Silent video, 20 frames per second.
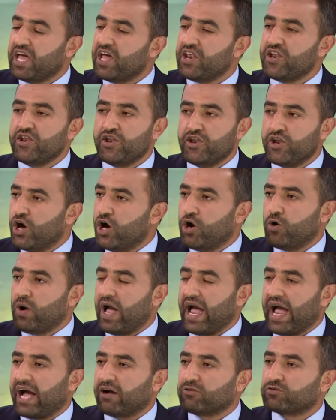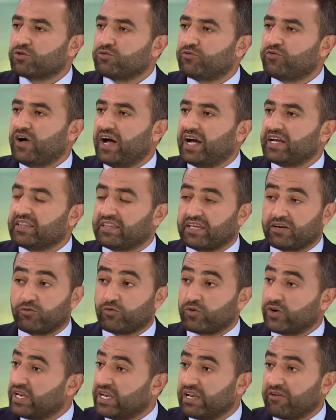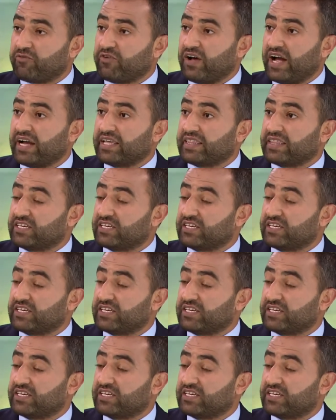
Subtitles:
know how to fight the guerrilla fight, the